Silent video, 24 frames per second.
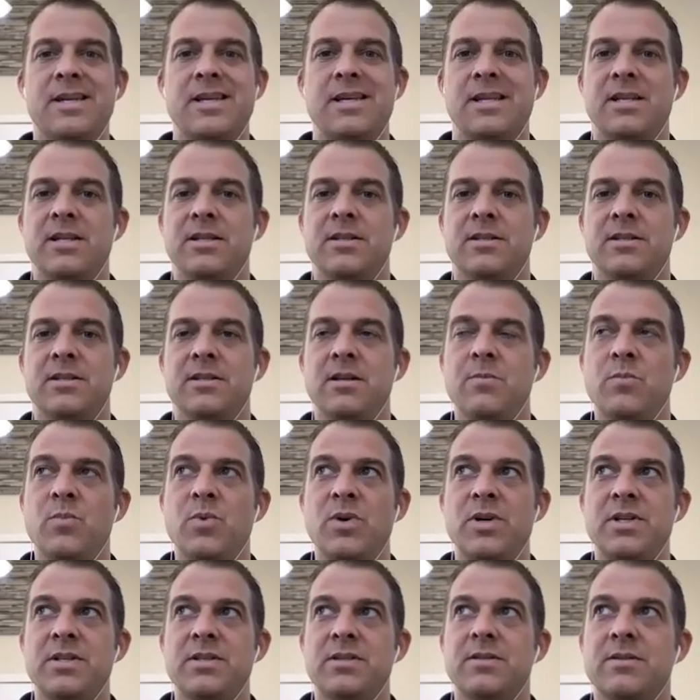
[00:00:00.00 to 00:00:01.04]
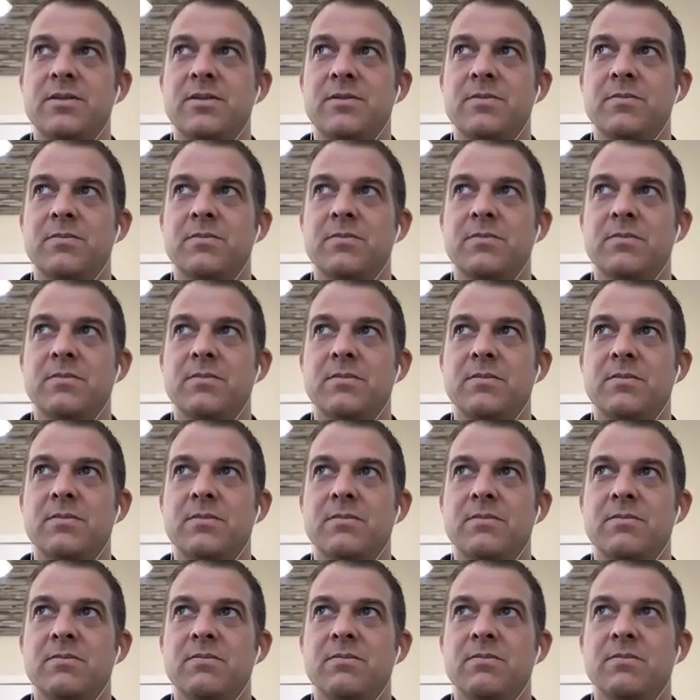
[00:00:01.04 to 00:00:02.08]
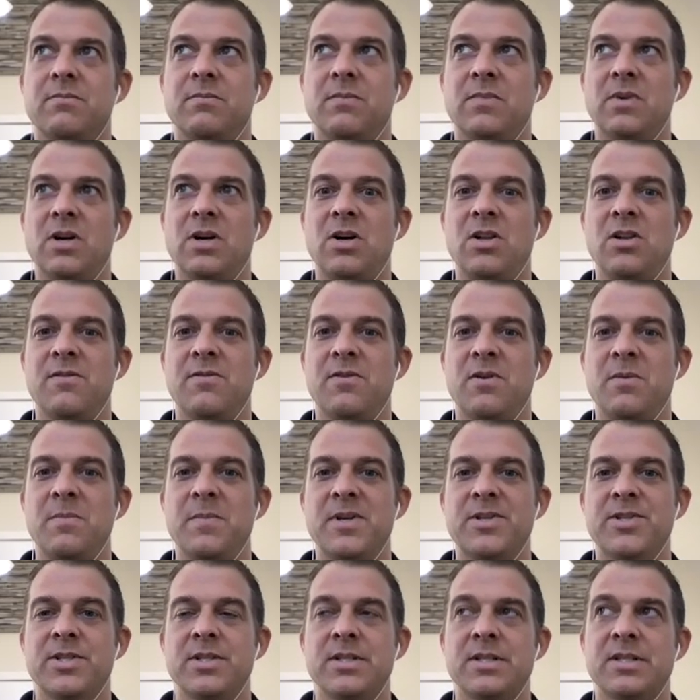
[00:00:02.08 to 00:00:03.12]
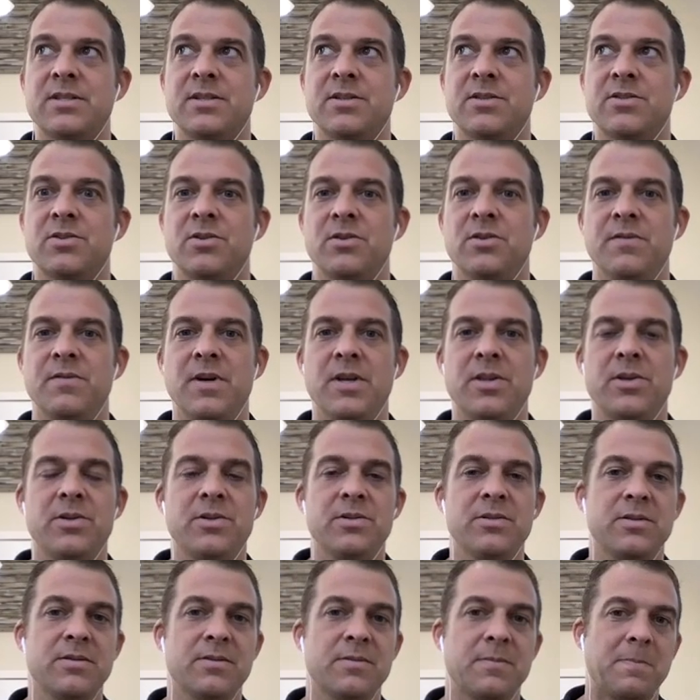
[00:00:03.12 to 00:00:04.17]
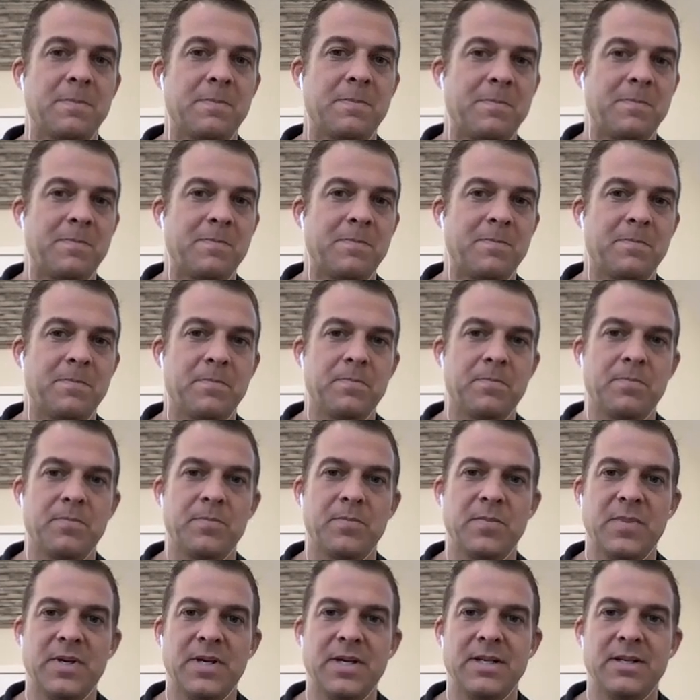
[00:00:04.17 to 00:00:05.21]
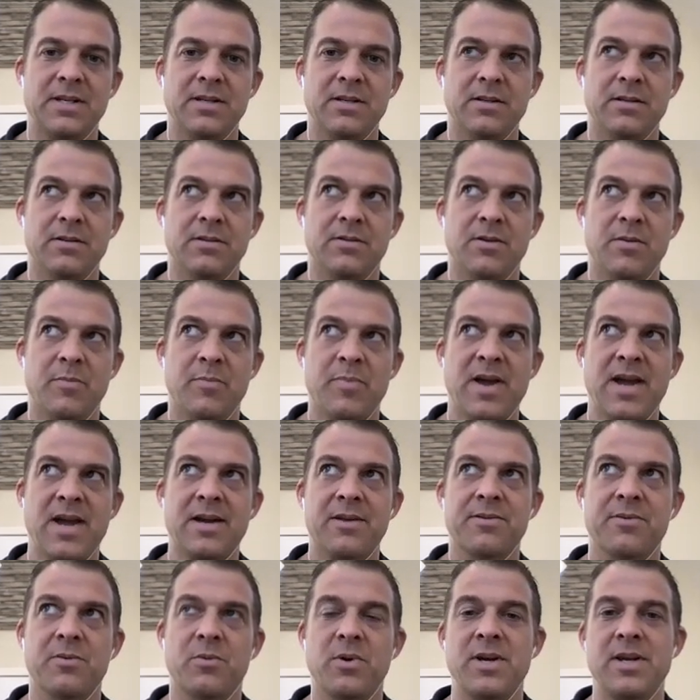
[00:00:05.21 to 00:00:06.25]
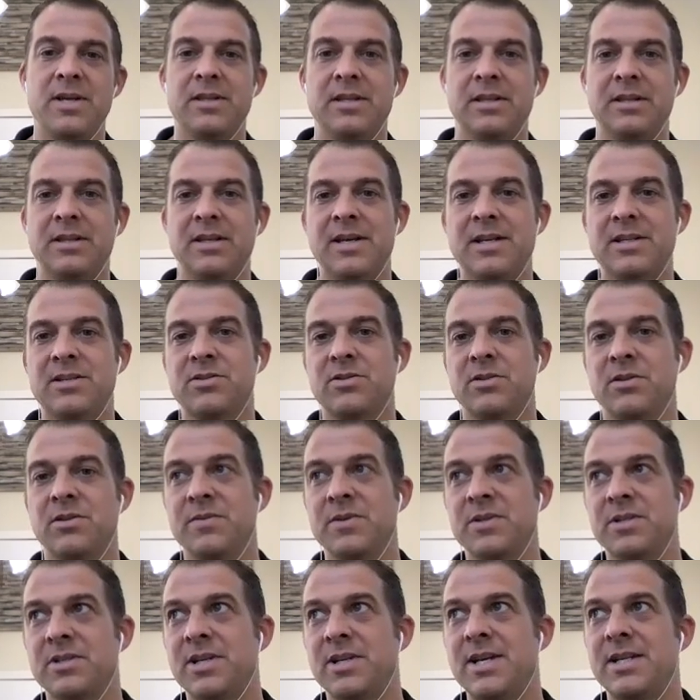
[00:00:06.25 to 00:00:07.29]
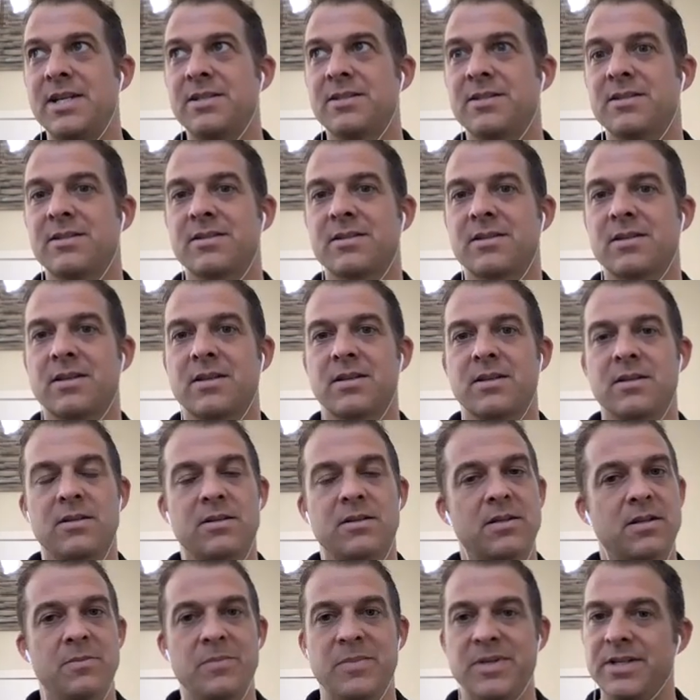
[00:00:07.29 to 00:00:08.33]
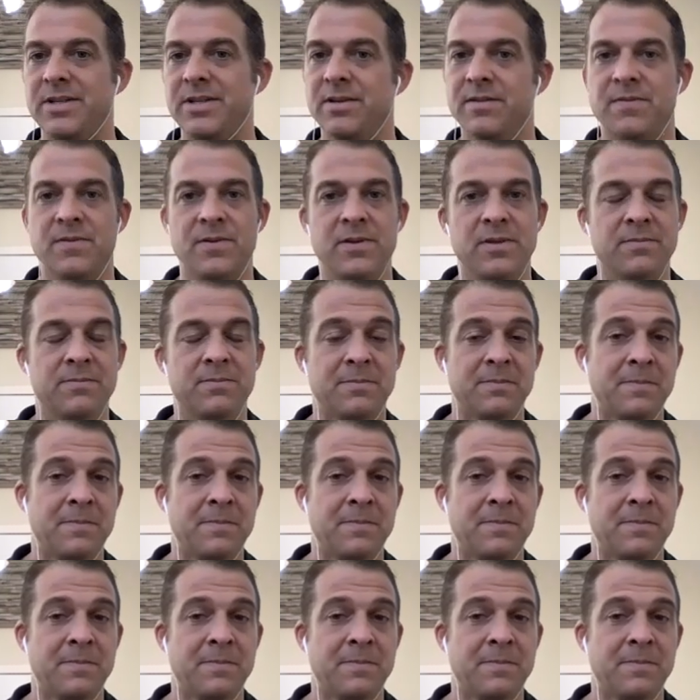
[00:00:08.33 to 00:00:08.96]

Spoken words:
in some ways, all of our mission is to serve others, and the pathway that service takes can be different.